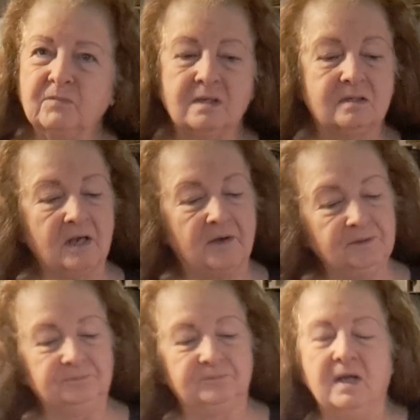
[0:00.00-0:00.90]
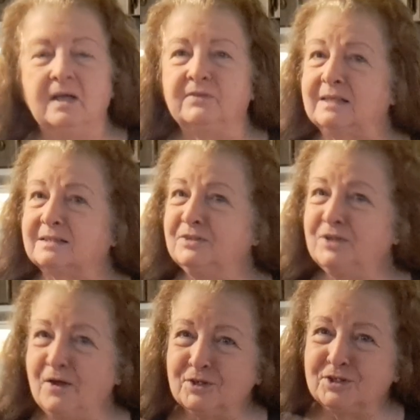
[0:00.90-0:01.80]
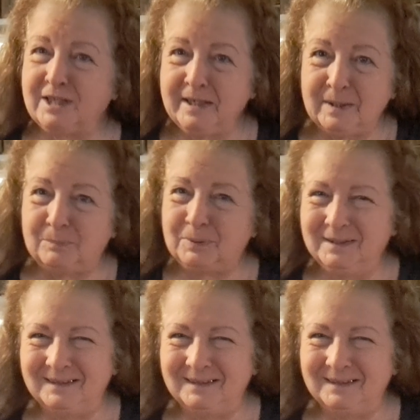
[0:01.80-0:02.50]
So that's another tip.